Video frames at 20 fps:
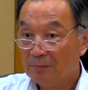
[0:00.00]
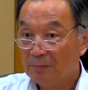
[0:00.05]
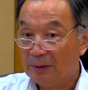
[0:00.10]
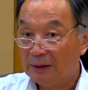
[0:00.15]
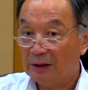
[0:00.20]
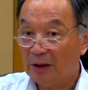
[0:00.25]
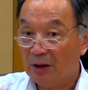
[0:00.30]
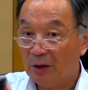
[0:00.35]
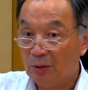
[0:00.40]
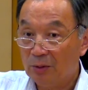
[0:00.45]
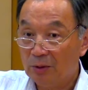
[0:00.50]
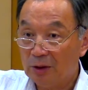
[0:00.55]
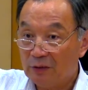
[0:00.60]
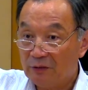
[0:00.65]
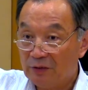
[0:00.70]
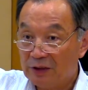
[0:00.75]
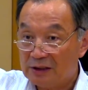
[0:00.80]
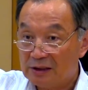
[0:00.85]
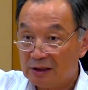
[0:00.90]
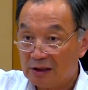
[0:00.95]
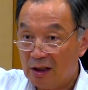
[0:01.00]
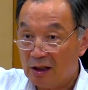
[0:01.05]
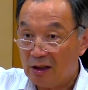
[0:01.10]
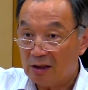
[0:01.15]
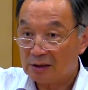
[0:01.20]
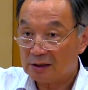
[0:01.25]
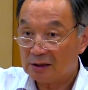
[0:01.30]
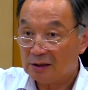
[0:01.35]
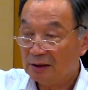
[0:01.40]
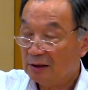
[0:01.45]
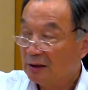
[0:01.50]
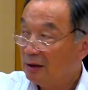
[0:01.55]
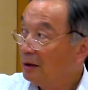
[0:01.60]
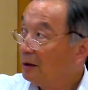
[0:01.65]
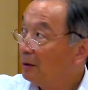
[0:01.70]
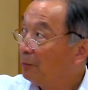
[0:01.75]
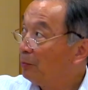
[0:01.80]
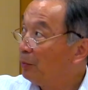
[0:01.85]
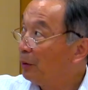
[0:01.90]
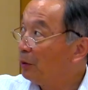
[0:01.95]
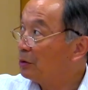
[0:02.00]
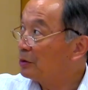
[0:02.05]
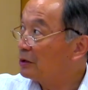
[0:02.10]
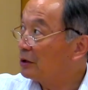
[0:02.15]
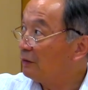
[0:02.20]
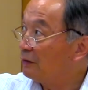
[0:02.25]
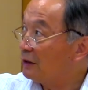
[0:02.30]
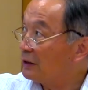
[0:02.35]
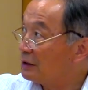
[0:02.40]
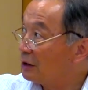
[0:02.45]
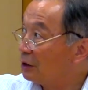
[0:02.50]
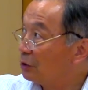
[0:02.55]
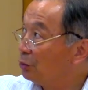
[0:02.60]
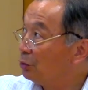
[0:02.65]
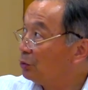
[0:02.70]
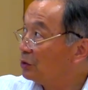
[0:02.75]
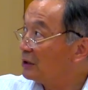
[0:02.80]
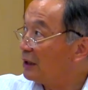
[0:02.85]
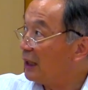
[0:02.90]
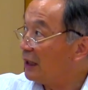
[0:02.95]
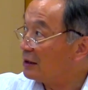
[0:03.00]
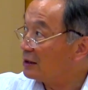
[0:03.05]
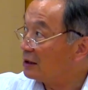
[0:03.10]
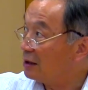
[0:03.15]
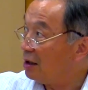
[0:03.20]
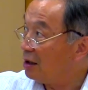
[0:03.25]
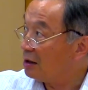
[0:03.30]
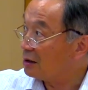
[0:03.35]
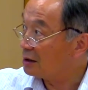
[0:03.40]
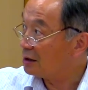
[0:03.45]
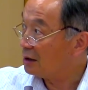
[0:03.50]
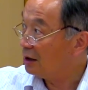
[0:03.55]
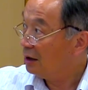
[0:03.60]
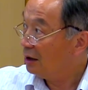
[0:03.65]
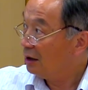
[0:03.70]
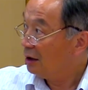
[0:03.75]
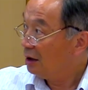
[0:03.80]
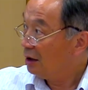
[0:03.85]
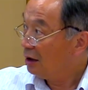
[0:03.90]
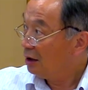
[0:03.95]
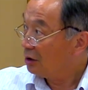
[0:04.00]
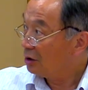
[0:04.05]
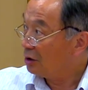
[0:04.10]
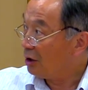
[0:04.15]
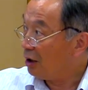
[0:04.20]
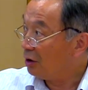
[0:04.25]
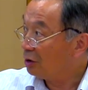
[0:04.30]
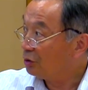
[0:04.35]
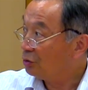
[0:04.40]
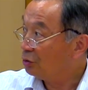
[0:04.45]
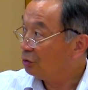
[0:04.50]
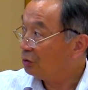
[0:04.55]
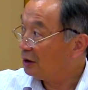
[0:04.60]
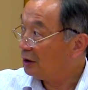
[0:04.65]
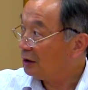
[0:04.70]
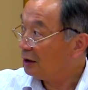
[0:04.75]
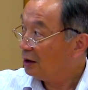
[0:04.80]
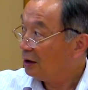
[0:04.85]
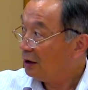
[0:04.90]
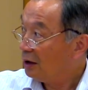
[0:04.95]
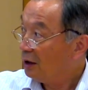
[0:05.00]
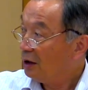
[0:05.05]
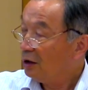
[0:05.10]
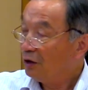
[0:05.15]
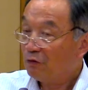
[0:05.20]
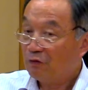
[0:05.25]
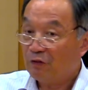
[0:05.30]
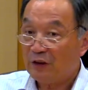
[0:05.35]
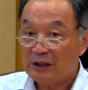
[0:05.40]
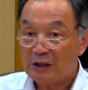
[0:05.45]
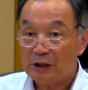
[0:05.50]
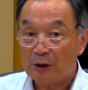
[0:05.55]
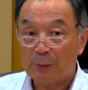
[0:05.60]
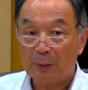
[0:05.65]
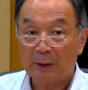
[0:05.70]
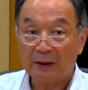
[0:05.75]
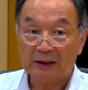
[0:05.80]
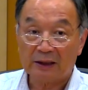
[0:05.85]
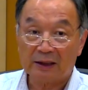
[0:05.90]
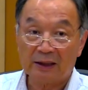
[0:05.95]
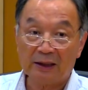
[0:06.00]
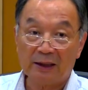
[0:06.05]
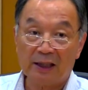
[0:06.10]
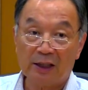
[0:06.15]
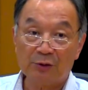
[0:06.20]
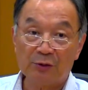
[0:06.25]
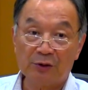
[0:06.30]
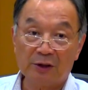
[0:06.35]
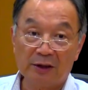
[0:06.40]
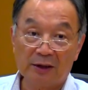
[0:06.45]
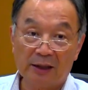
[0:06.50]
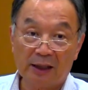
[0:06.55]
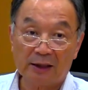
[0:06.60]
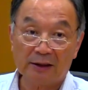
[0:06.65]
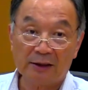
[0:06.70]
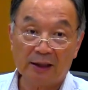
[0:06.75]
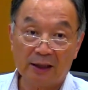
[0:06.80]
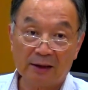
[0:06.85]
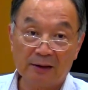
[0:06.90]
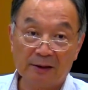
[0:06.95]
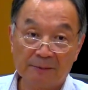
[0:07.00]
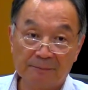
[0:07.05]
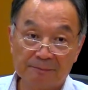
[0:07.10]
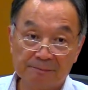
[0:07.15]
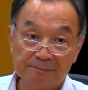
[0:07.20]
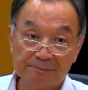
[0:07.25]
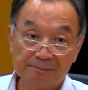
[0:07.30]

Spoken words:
But all of these cost, both of these two sides cost, down to the physical production country like China.